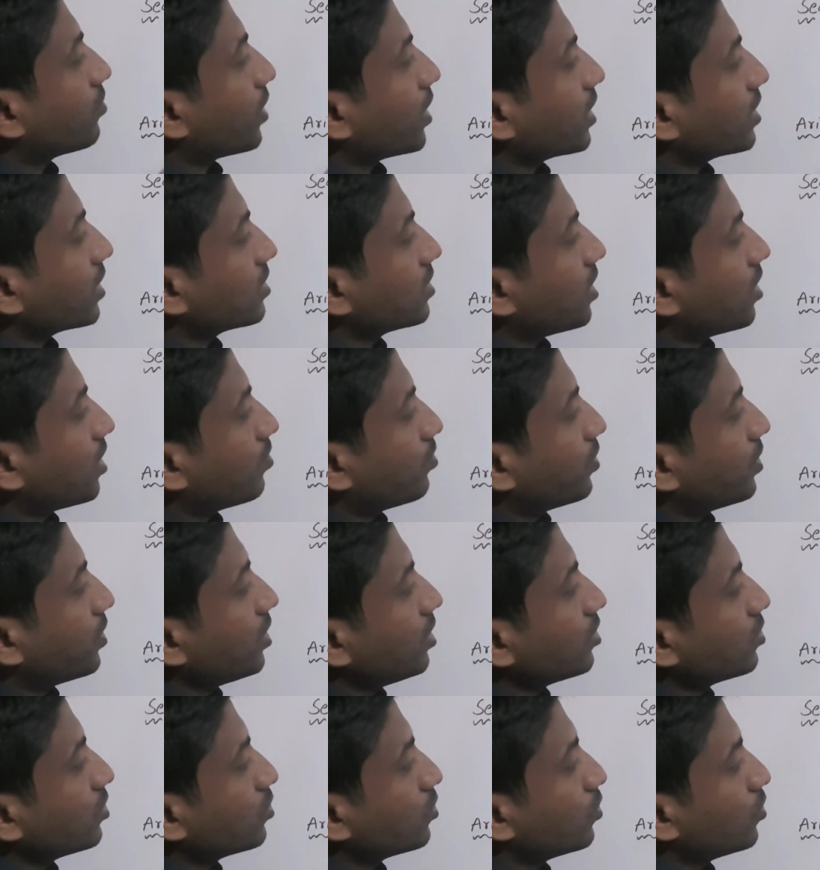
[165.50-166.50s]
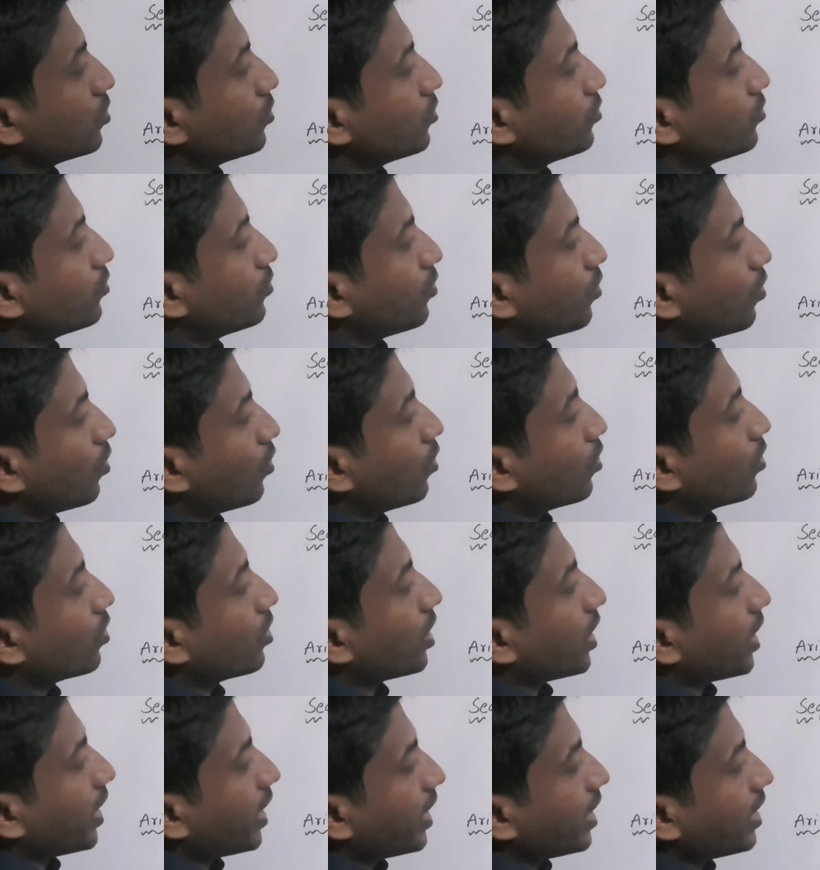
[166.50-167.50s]
For example, 2,
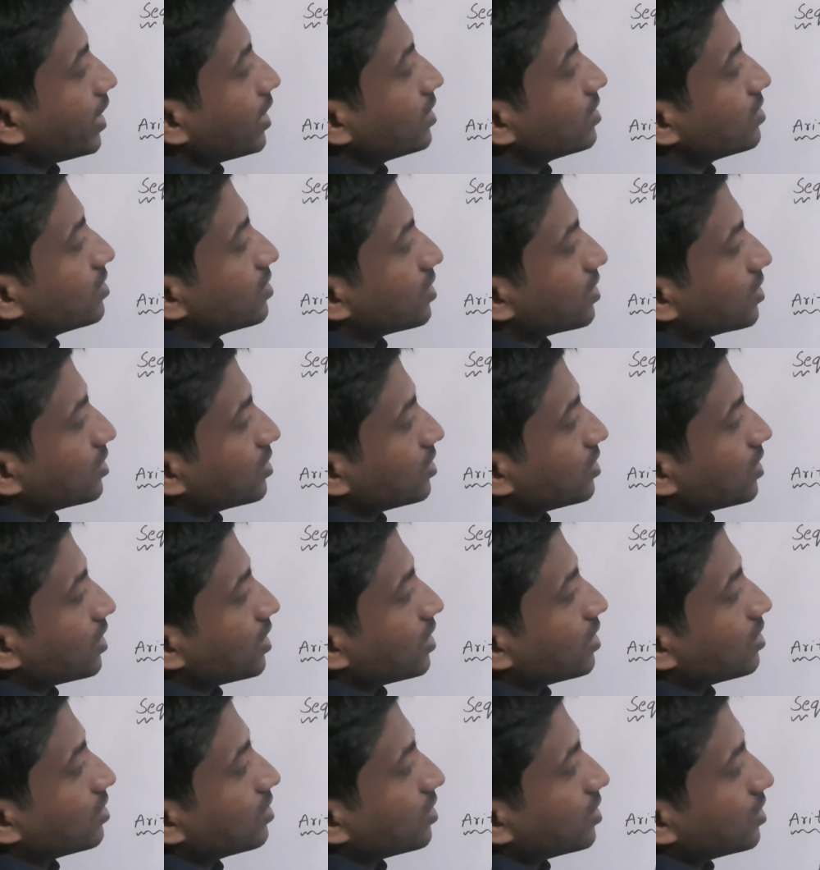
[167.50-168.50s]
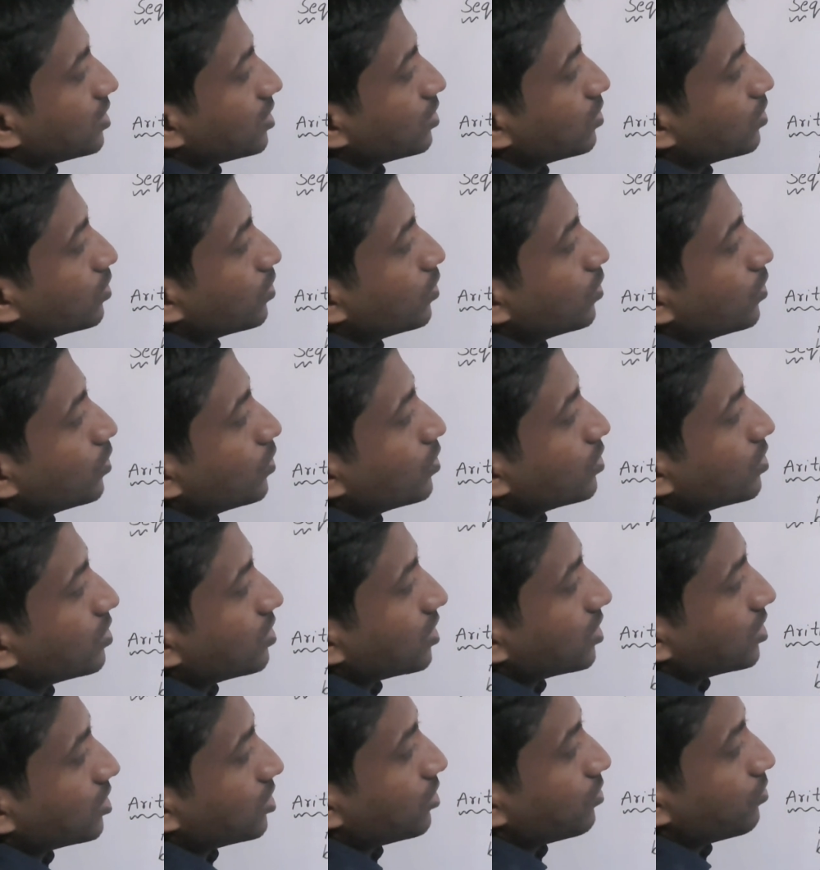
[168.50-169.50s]
4, 8, 16, 32,
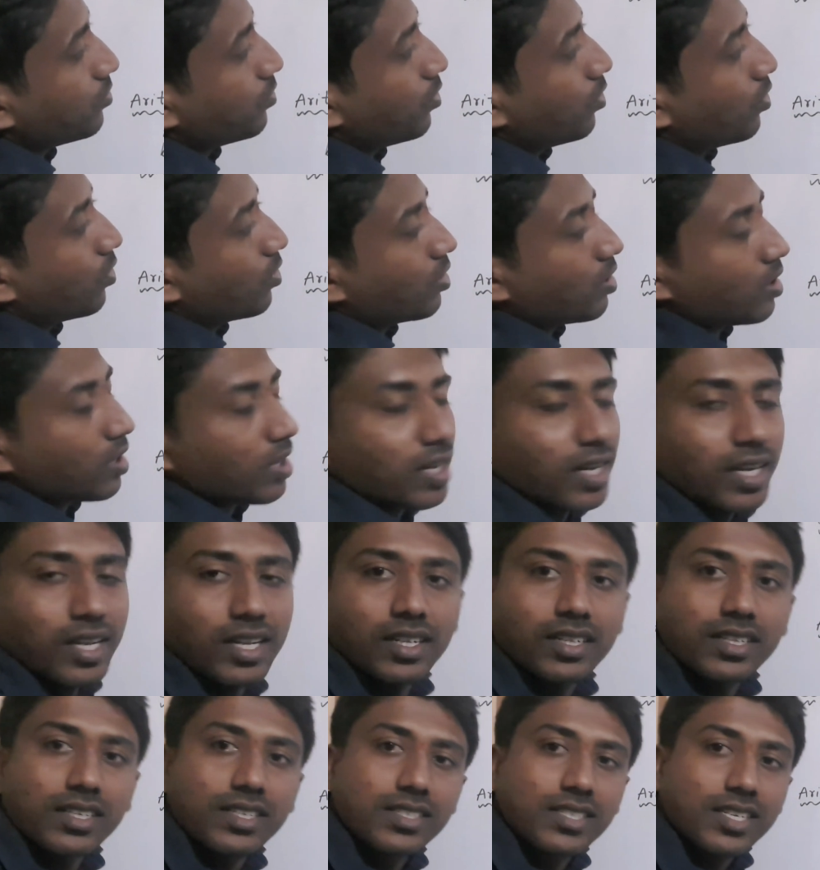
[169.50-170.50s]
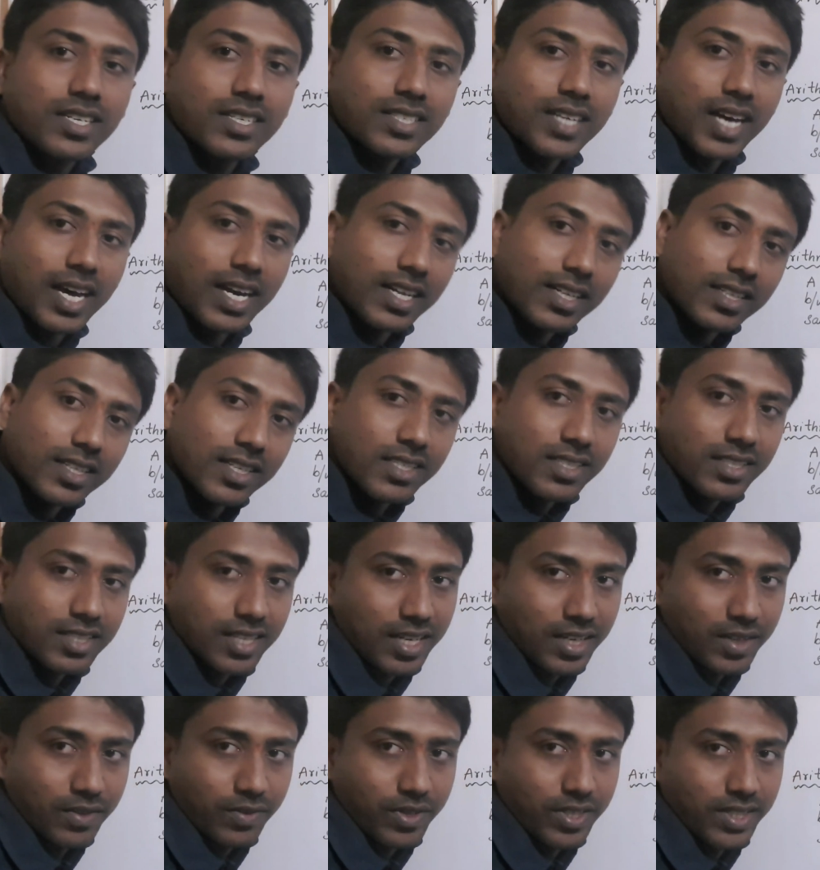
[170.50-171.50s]
64. This is another
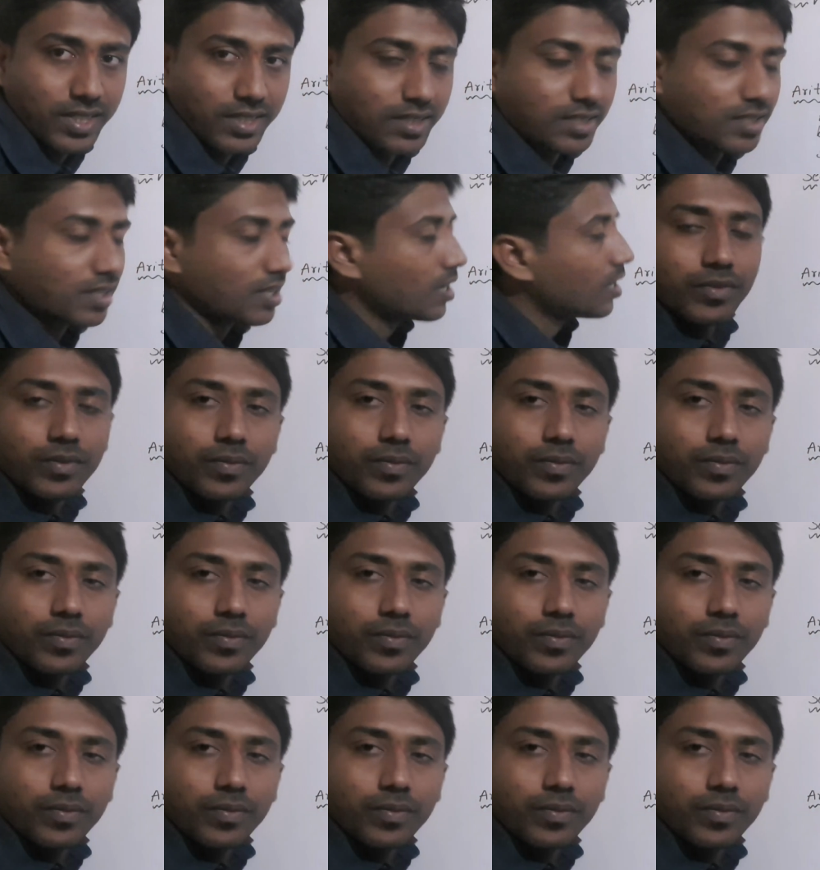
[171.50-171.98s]
sequence.